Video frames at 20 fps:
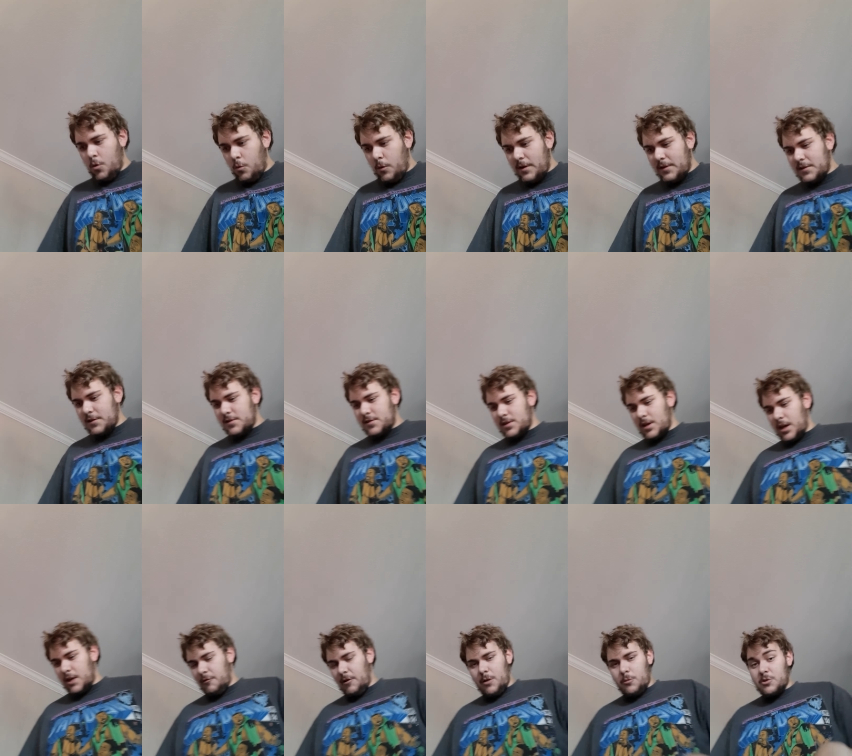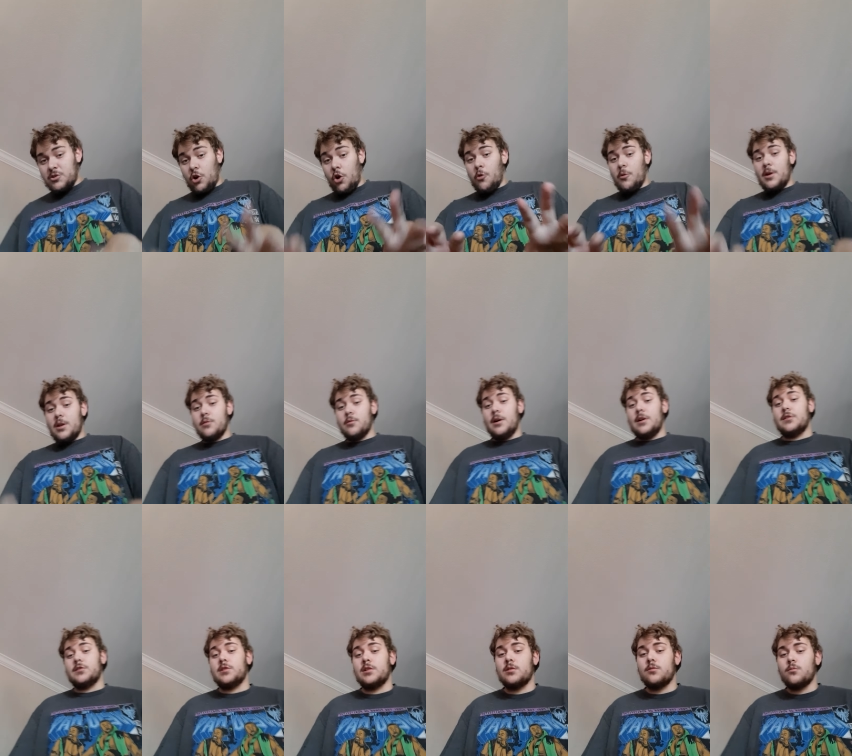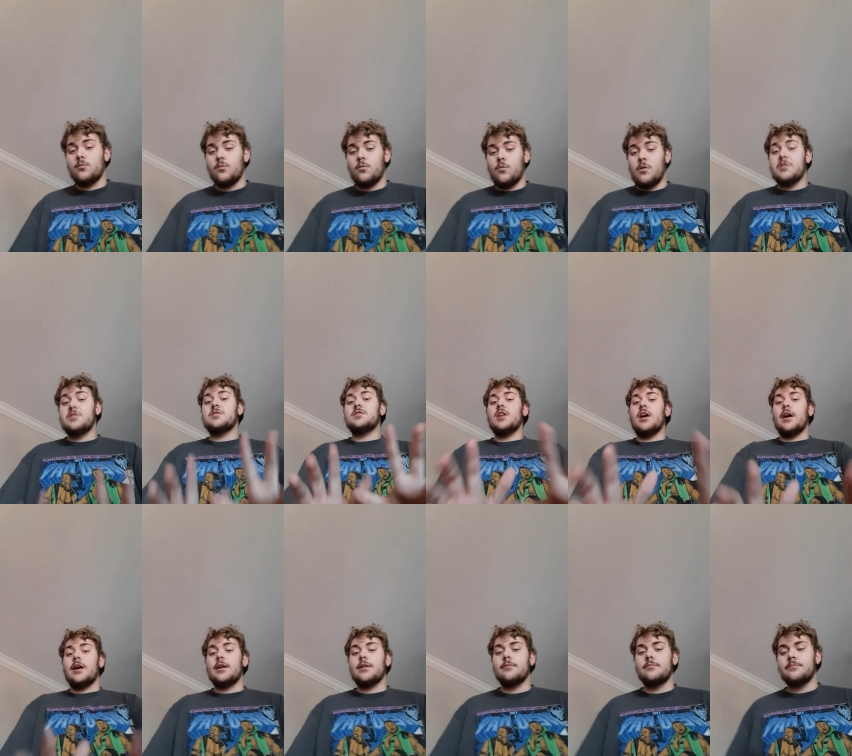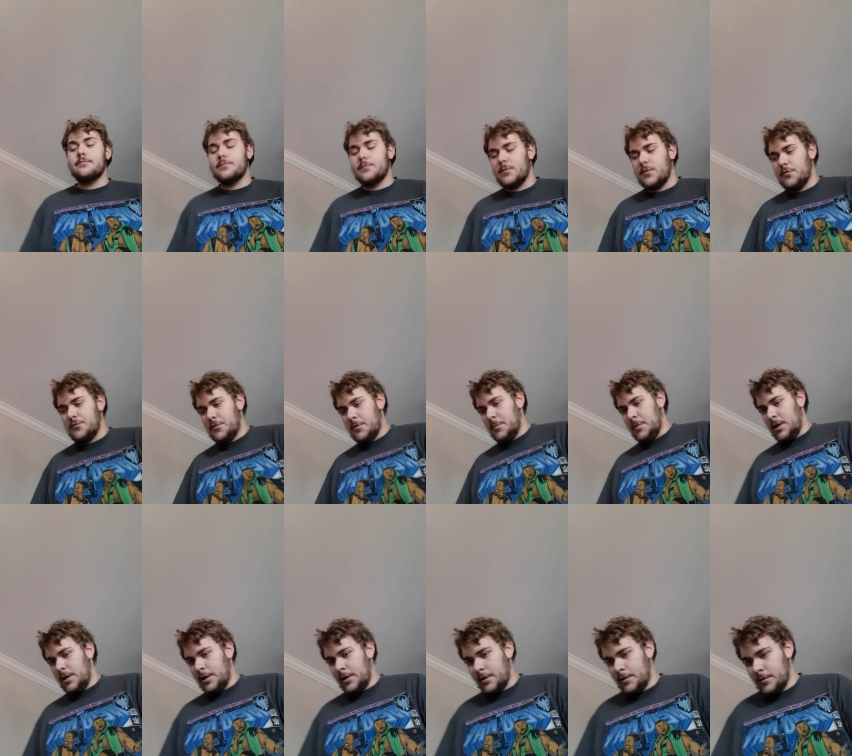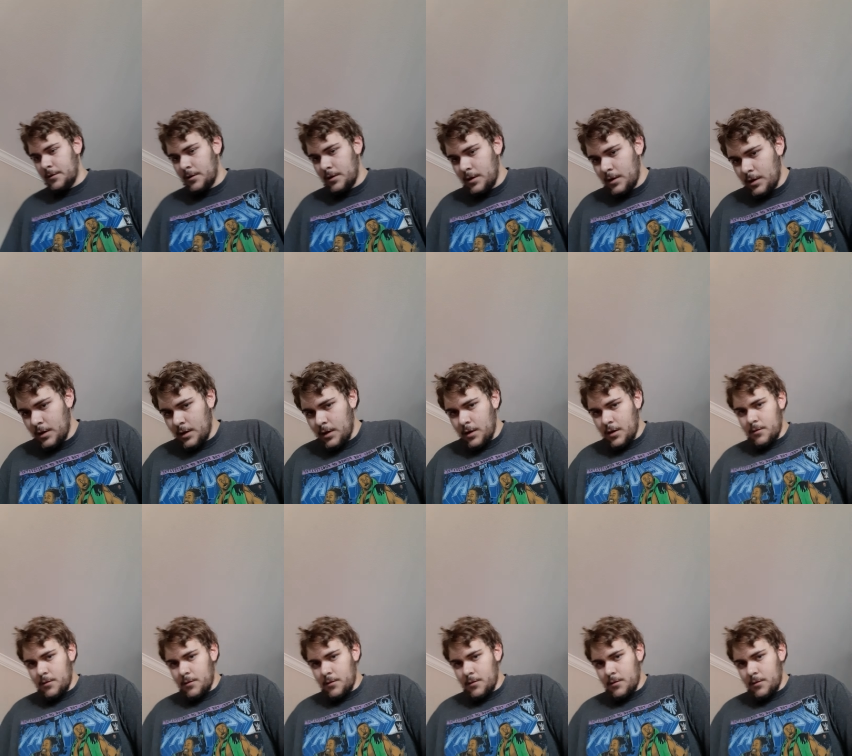Let's just say if I was already wrestling, let's say, for a minute here,